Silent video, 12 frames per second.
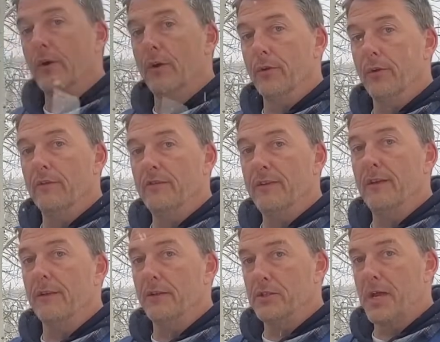under the feet of
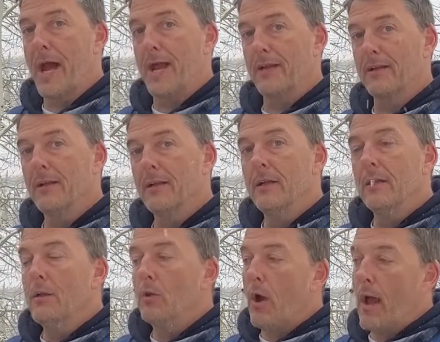the jack.
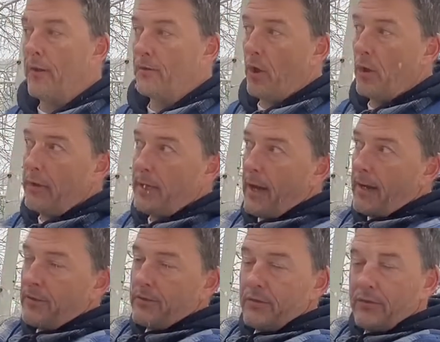As all the
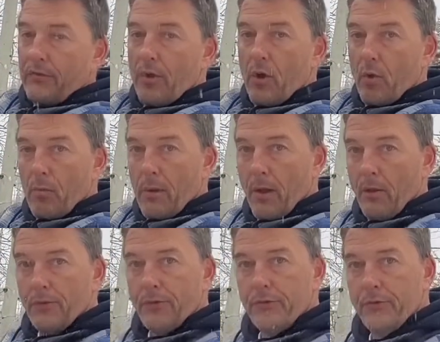ice and snow
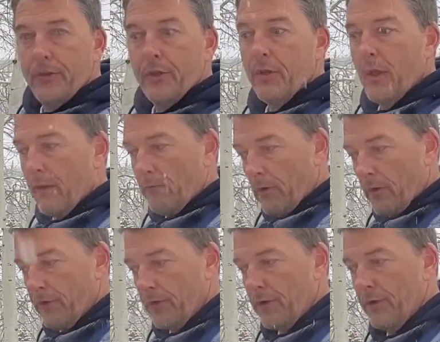melts and runs
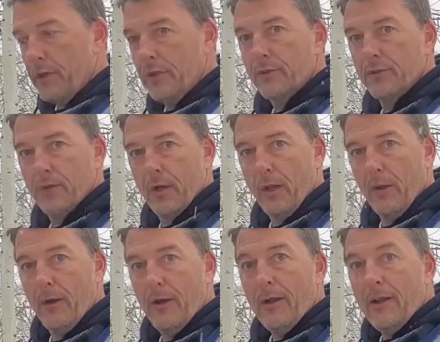underneath your
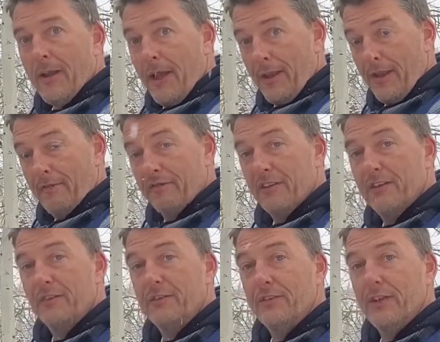trailer and then
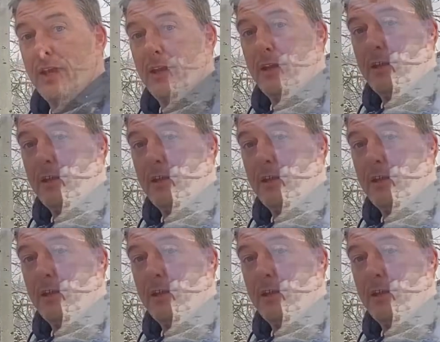freezes again,